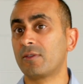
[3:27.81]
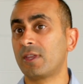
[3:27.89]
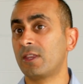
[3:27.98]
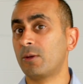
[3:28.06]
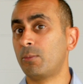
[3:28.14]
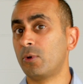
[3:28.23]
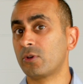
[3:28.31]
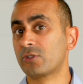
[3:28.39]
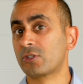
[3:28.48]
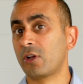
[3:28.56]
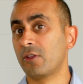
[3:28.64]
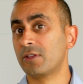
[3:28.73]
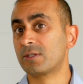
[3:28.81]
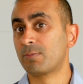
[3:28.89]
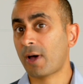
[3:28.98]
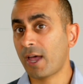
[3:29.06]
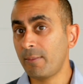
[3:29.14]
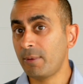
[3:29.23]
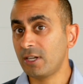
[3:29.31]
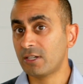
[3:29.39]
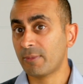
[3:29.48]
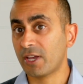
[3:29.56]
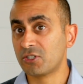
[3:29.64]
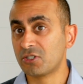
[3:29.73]
than the bulk solid's piping
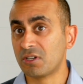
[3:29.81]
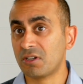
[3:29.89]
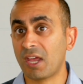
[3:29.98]
dimension